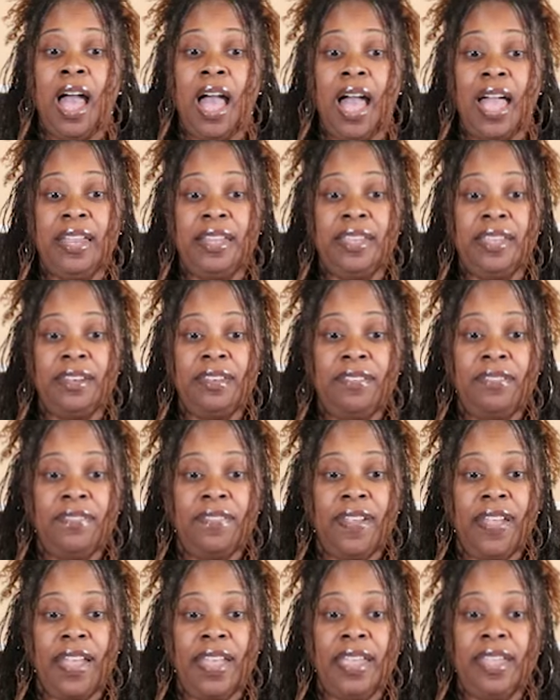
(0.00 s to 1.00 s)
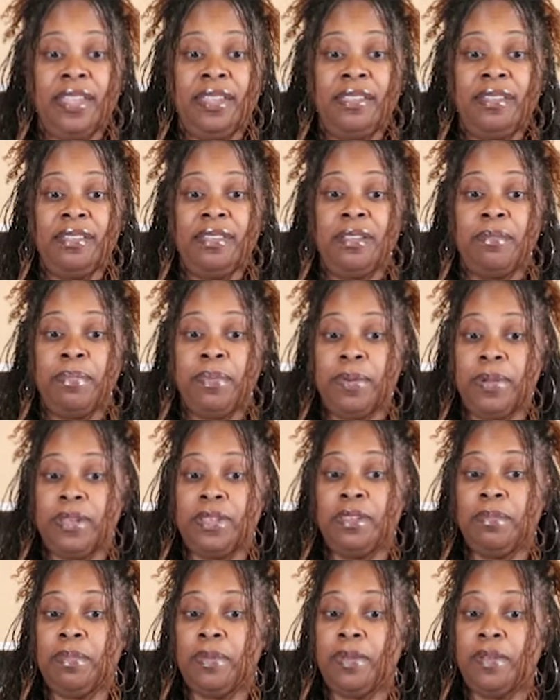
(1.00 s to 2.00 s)
identifying the
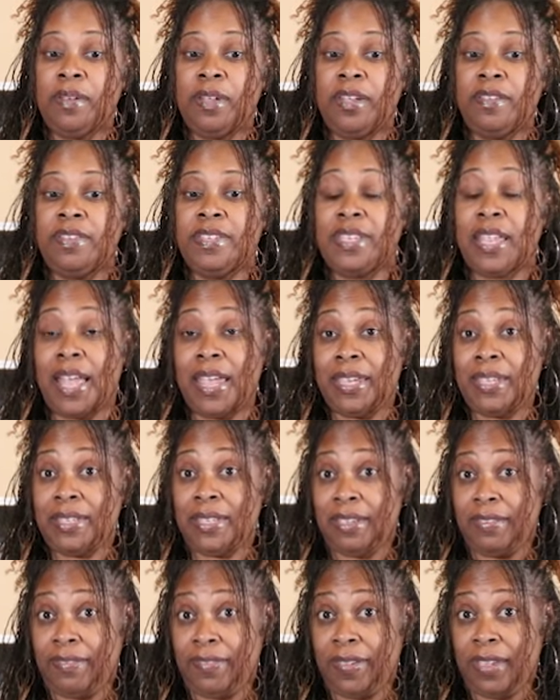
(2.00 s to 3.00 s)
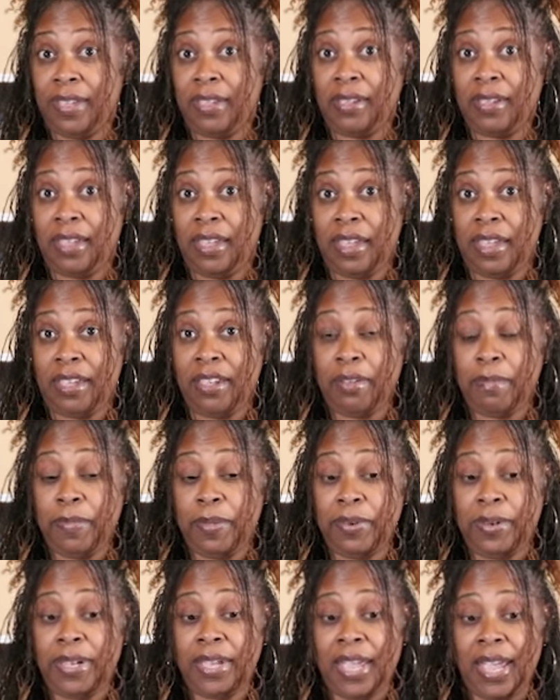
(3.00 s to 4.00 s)
principle of scientific
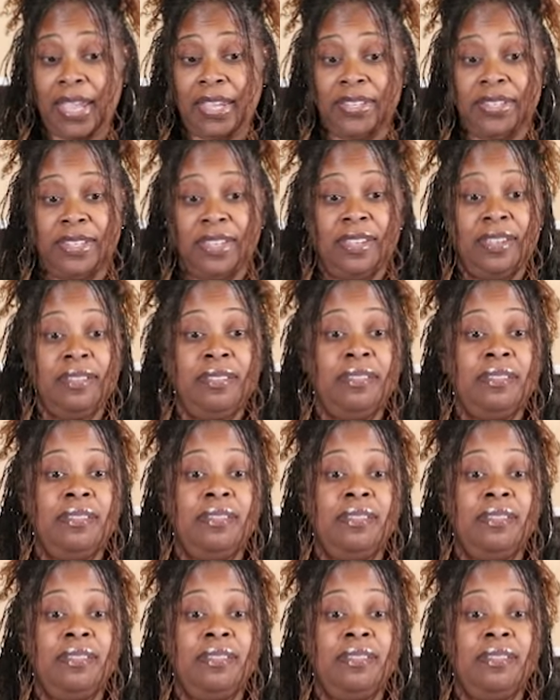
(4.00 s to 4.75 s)
communication,